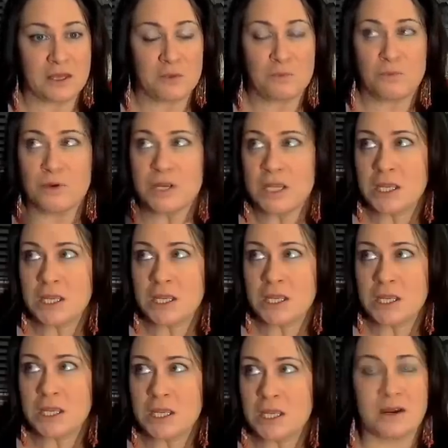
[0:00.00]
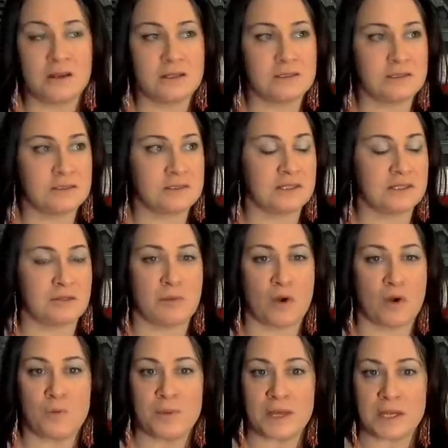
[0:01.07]
bringing your awareness into the
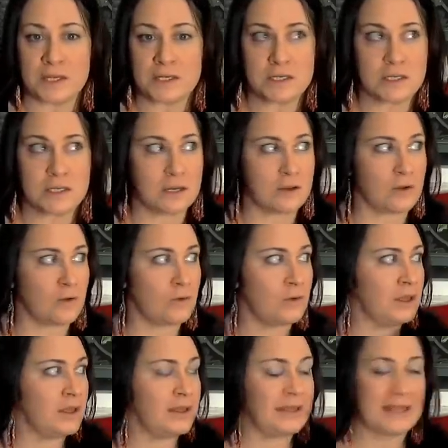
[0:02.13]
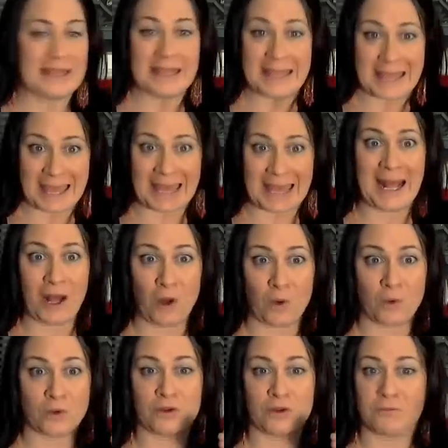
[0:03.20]
moment, get out,